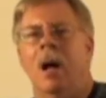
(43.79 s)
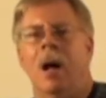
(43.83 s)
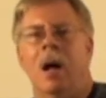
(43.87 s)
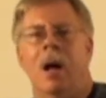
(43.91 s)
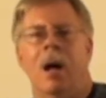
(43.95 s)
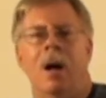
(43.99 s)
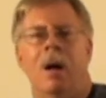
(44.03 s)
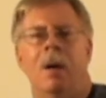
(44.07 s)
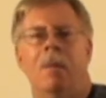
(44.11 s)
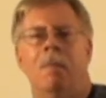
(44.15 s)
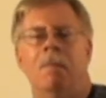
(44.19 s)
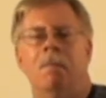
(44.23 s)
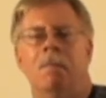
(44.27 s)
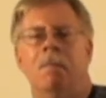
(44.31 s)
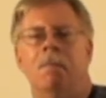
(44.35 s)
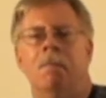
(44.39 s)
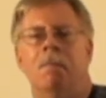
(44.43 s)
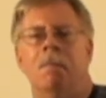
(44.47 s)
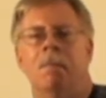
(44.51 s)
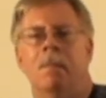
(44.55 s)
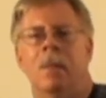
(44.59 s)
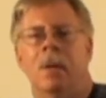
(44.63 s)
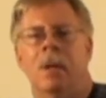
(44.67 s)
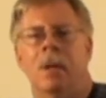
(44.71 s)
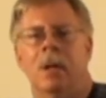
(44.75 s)
Um,
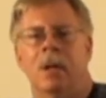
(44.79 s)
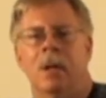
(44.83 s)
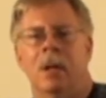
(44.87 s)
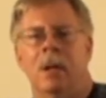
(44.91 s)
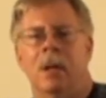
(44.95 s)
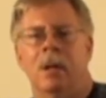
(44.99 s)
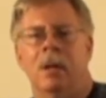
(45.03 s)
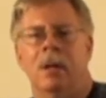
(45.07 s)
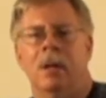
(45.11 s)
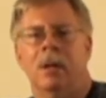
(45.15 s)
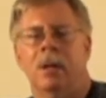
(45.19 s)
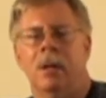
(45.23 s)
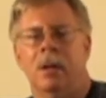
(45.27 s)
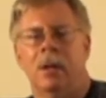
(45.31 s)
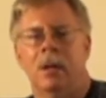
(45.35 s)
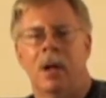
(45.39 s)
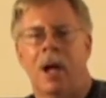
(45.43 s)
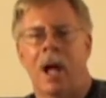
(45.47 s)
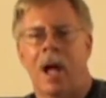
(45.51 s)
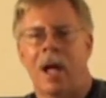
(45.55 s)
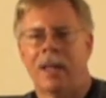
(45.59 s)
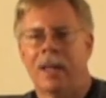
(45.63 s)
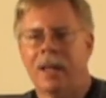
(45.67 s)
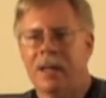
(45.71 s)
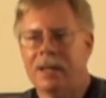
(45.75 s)

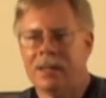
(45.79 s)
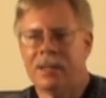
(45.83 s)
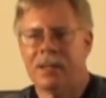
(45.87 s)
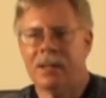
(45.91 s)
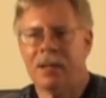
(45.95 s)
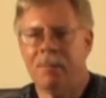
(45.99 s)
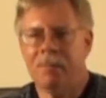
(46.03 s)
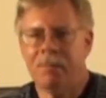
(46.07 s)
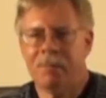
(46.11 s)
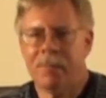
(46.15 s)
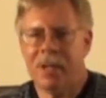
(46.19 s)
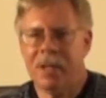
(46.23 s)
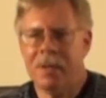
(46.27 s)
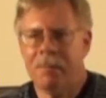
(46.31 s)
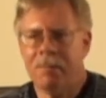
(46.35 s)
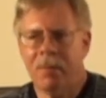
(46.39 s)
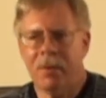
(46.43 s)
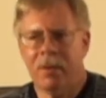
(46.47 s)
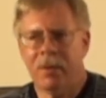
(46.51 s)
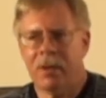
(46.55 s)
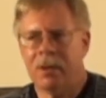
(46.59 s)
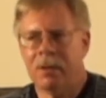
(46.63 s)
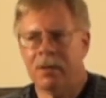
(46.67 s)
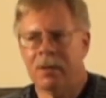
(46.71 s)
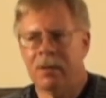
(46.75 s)
I guess some
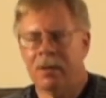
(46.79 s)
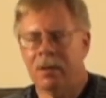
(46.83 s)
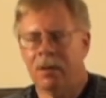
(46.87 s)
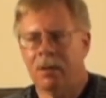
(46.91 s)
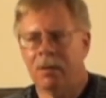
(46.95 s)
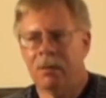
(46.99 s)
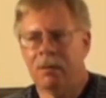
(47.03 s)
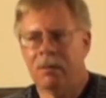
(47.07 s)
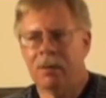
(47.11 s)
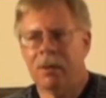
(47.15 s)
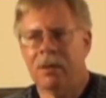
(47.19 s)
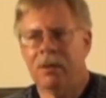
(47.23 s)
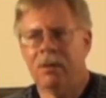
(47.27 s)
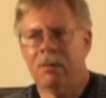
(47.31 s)
people that,